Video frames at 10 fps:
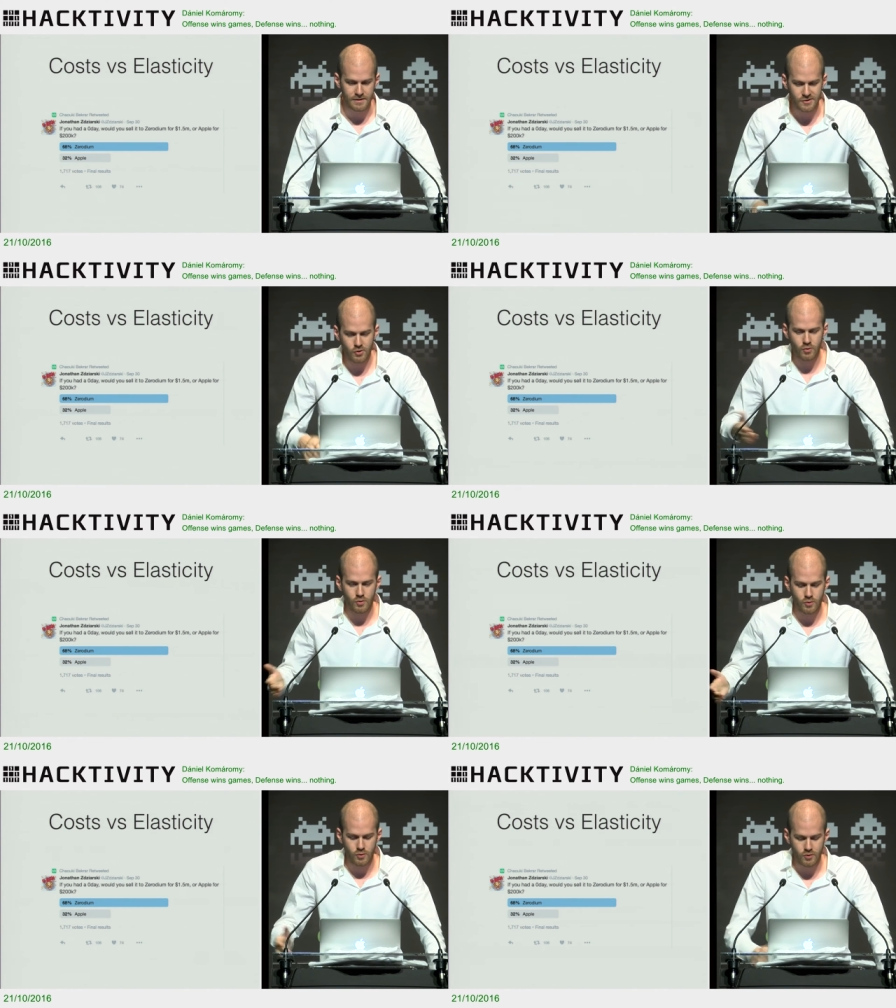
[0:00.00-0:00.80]

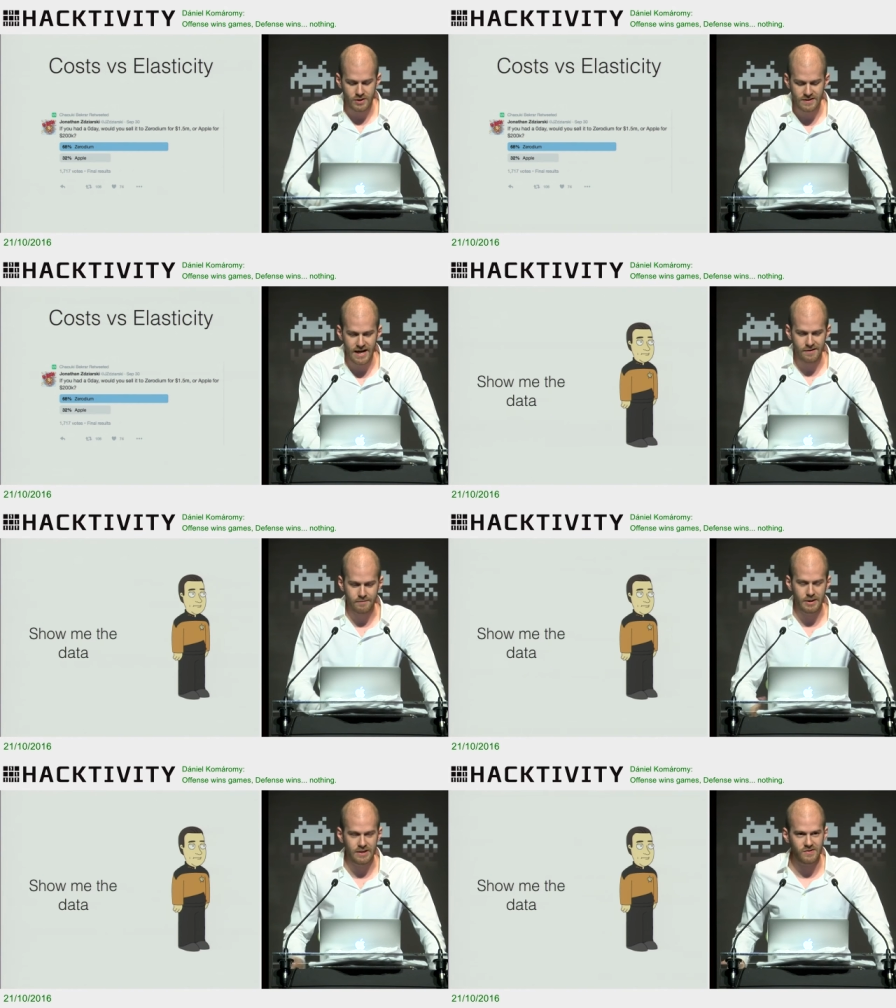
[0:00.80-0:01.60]
So this kind of
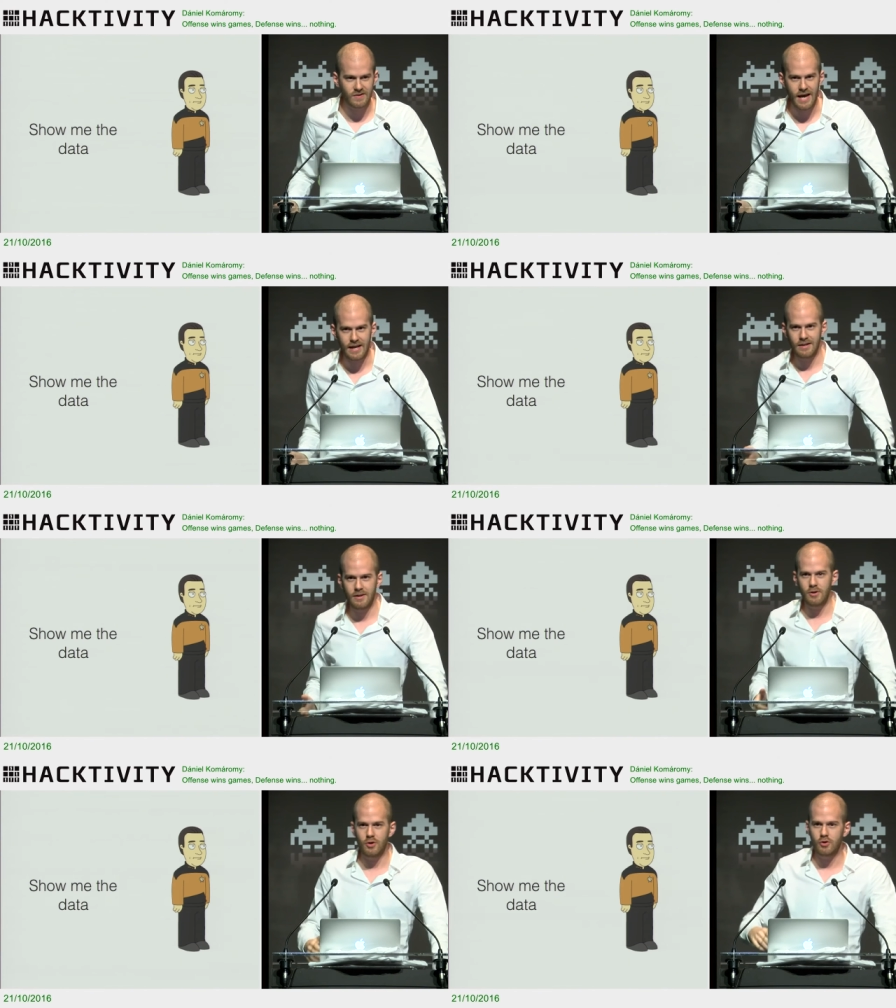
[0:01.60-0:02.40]
means
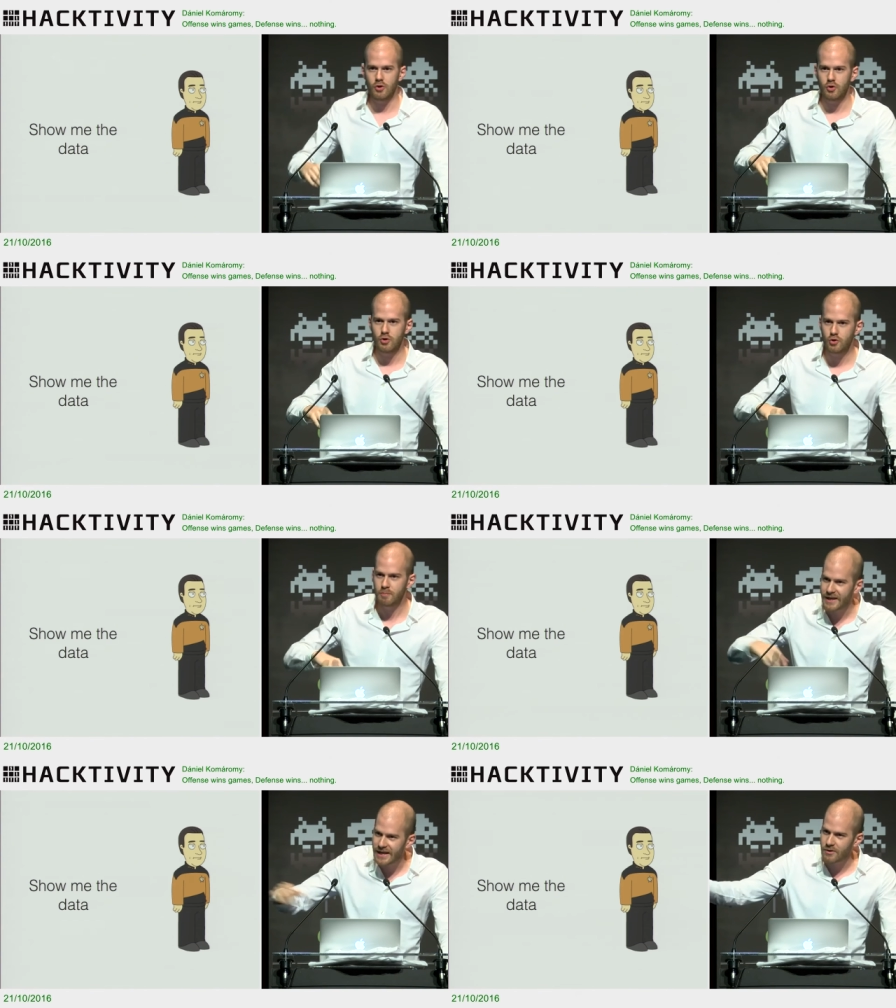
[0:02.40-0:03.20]
that to
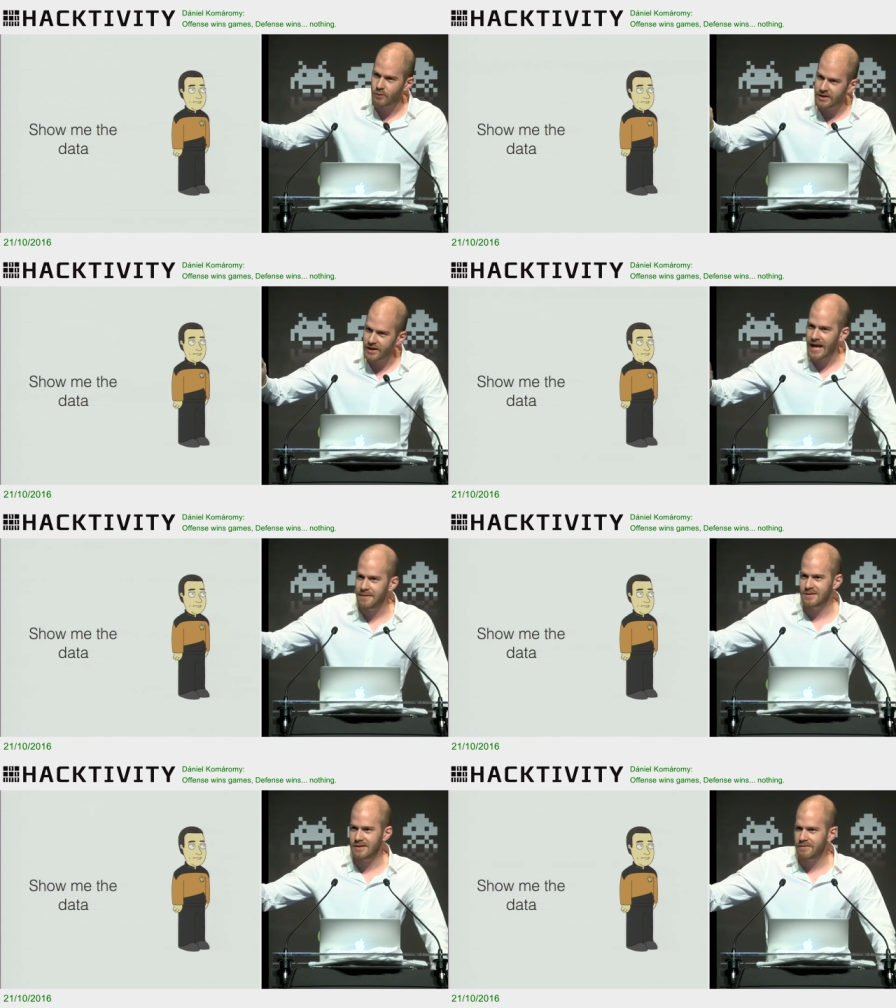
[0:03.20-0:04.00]
begin with, the
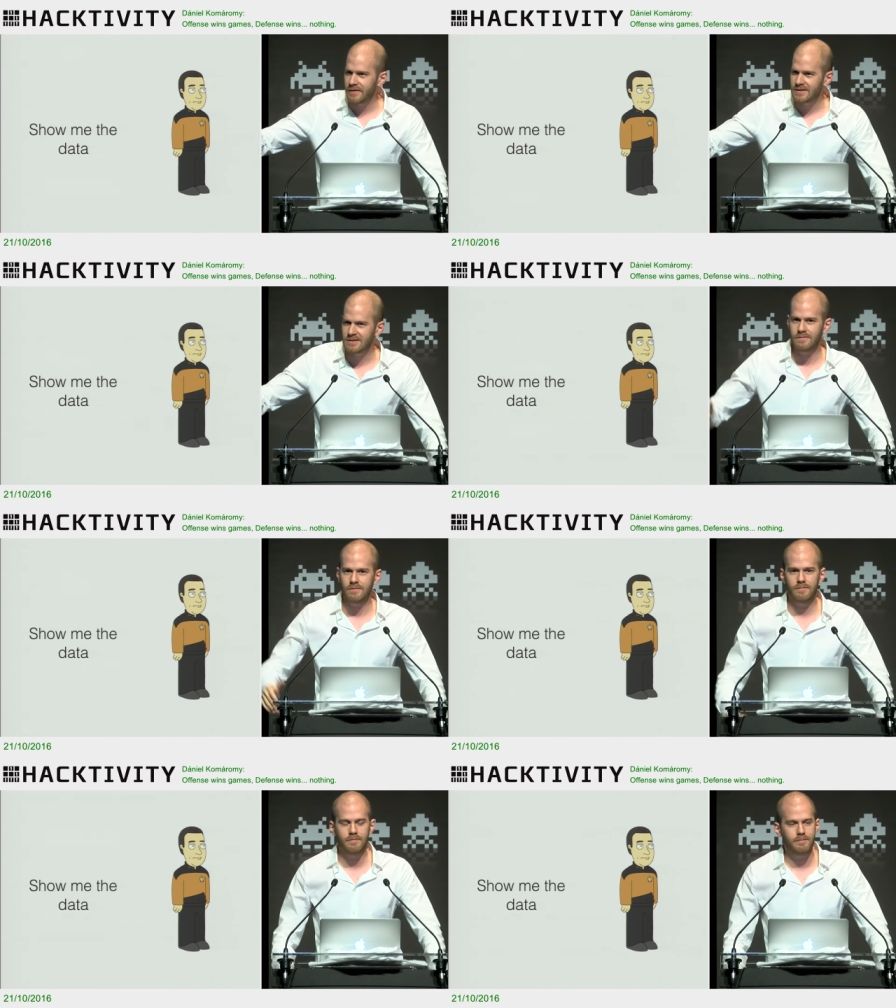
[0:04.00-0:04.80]
games that defensive
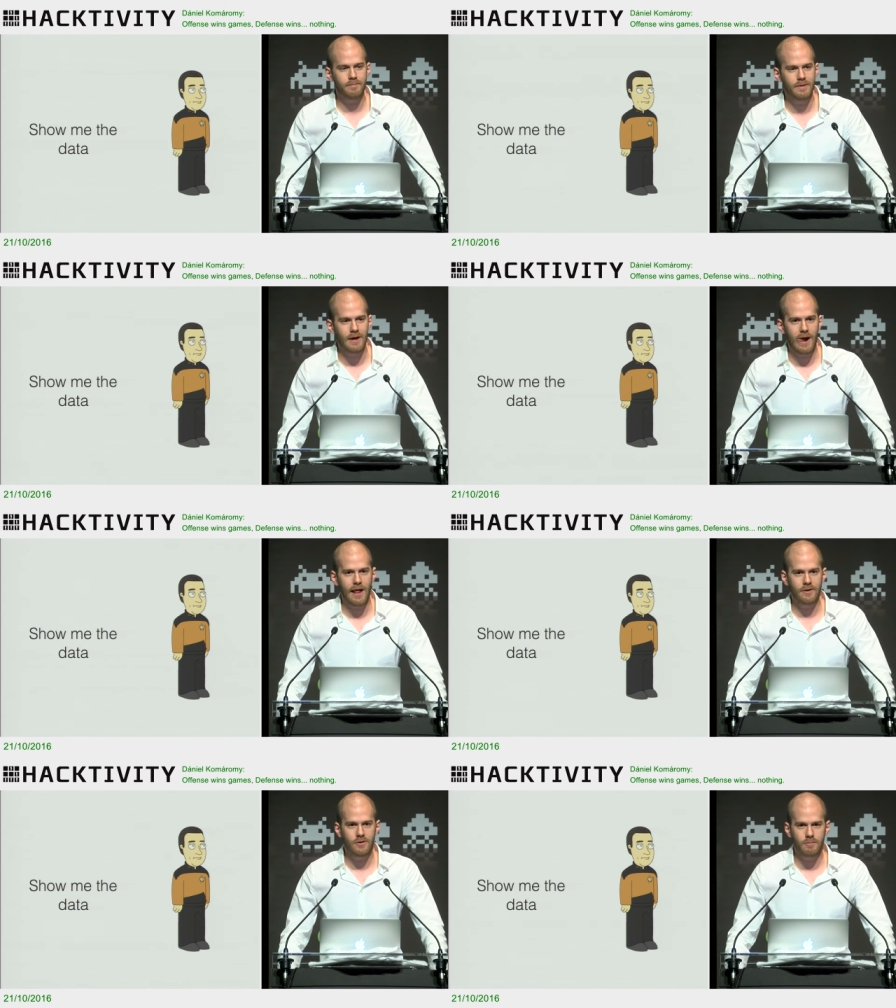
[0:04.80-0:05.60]

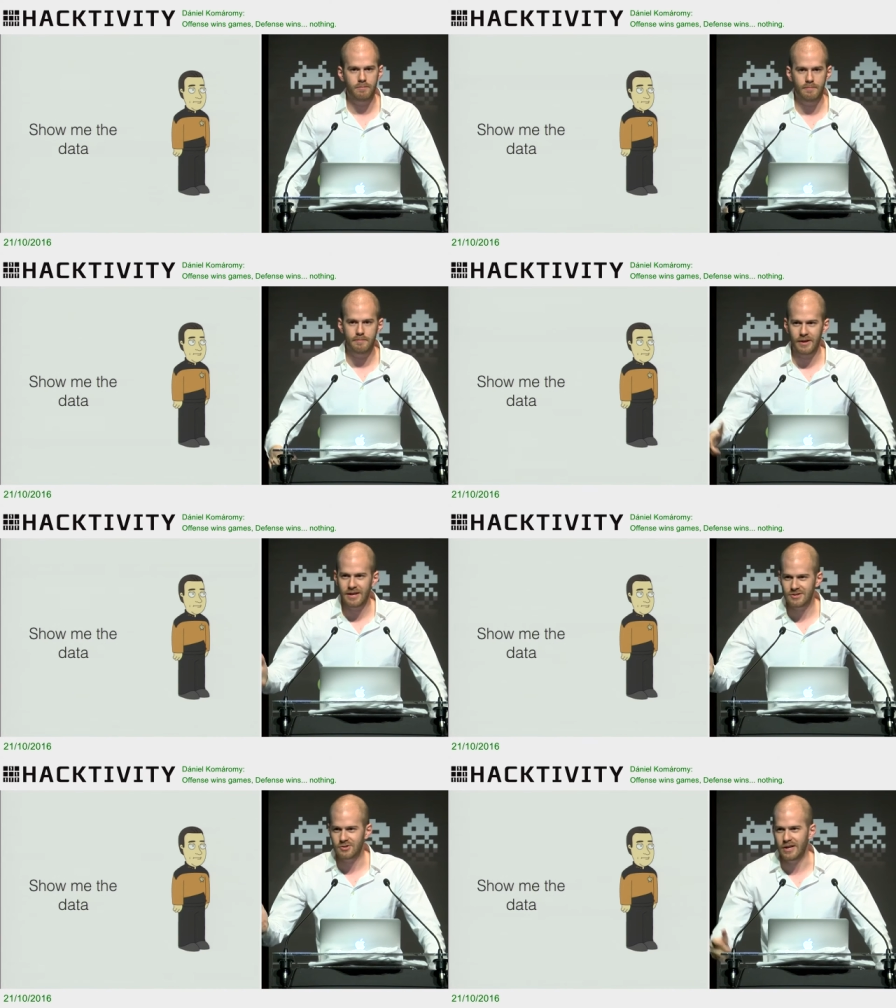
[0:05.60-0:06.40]

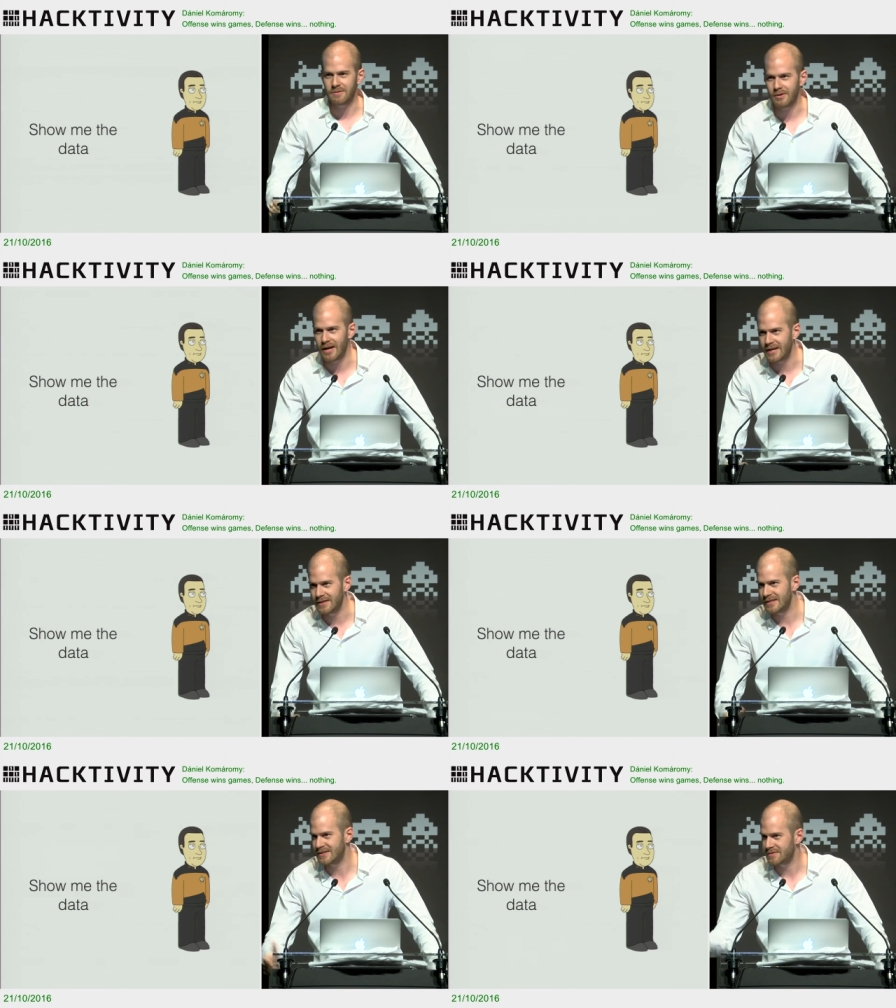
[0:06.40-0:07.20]
players are trying to play
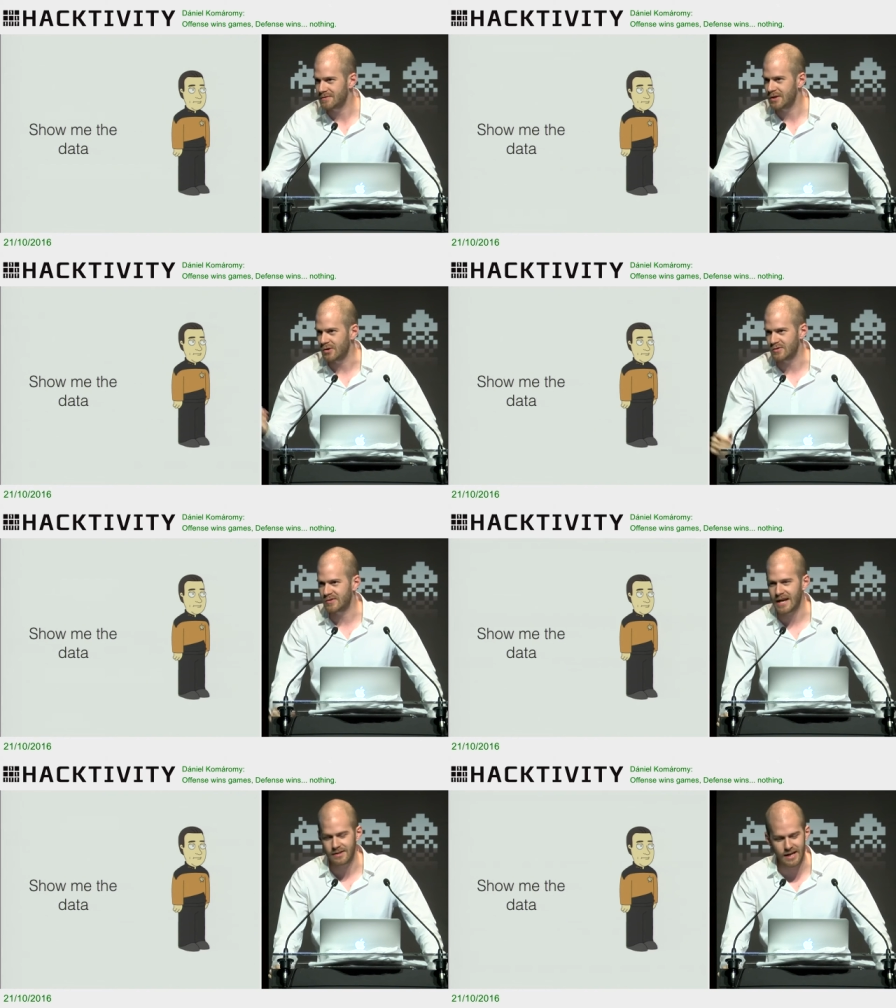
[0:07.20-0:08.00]
is
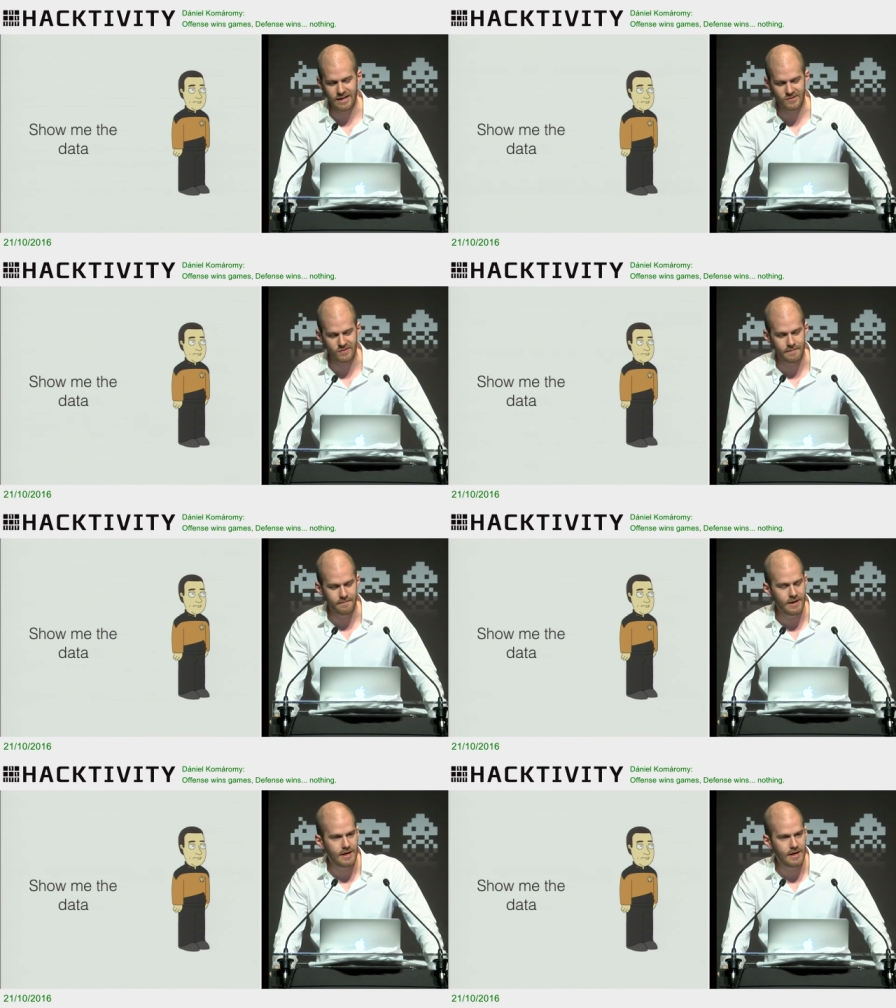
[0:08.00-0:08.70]
stacked against them.